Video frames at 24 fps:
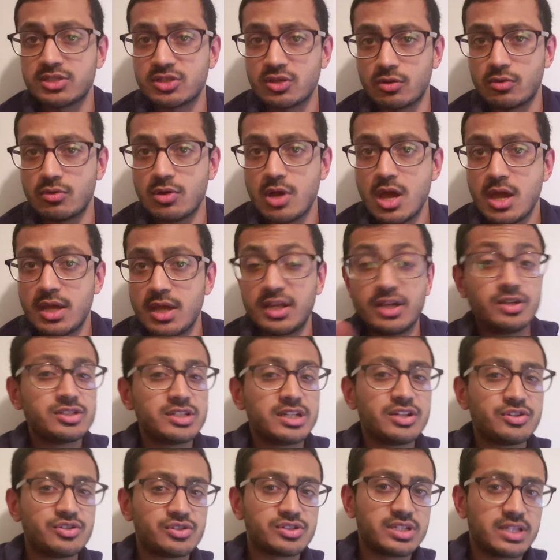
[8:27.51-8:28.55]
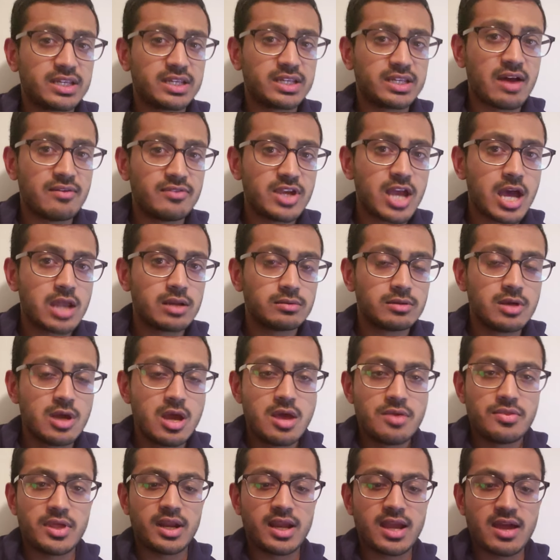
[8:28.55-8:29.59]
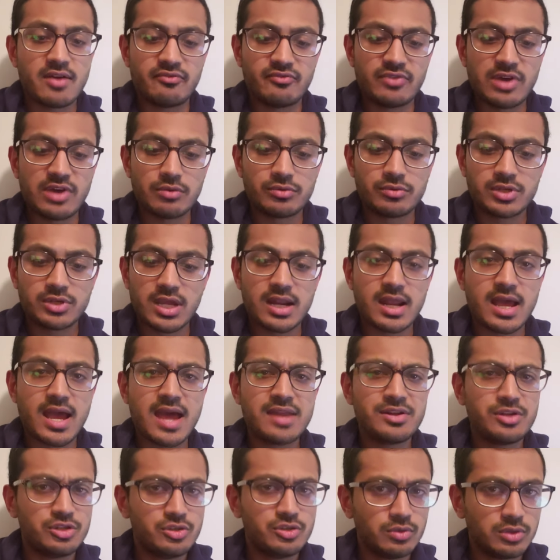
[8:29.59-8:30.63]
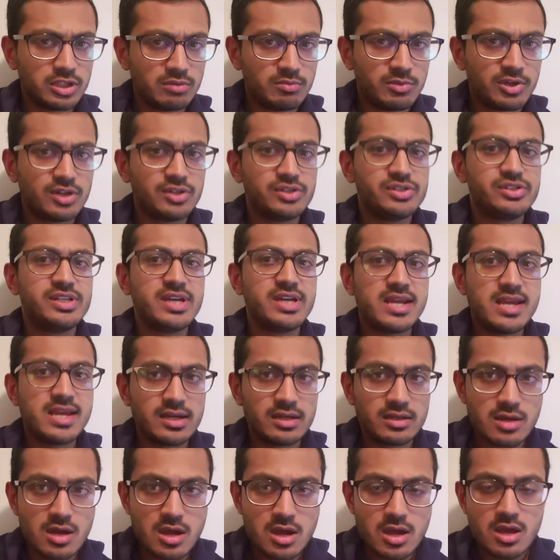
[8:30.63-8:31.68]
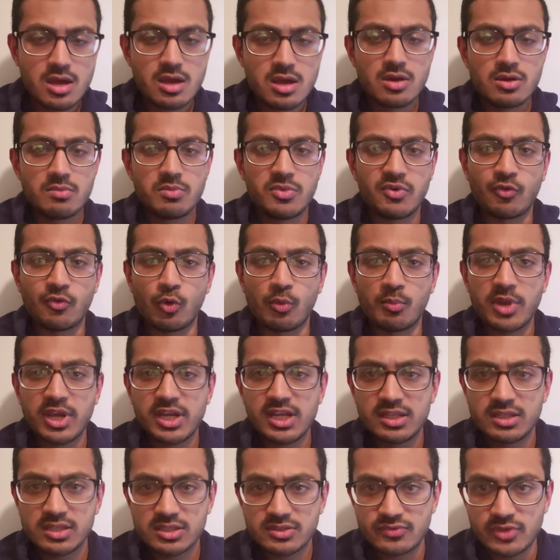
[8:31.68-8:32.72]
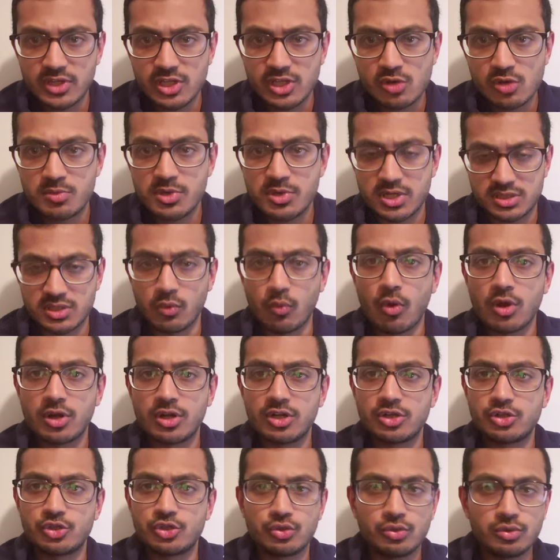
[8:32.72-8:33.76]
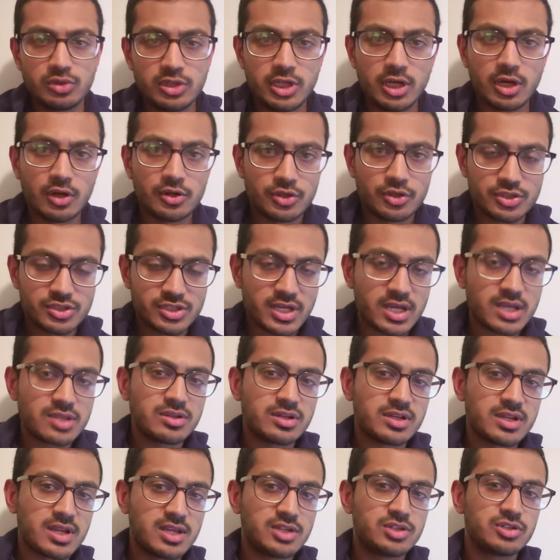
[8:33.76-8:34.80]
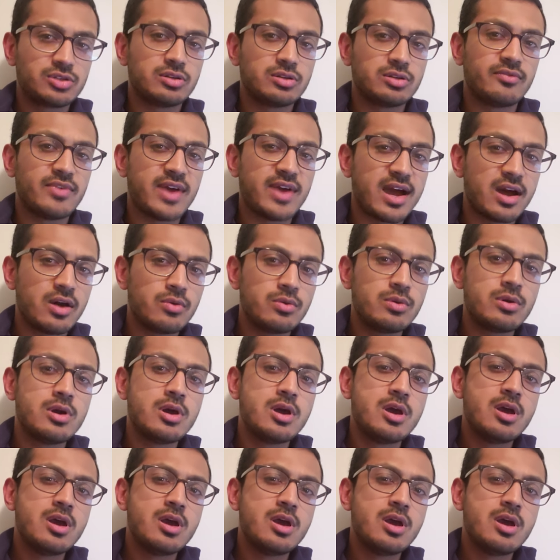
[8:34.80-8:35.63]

So here's an interesting caveat that I have found, and I had to do a little bit of digging before making this video because I wanted to truly understand the nature of how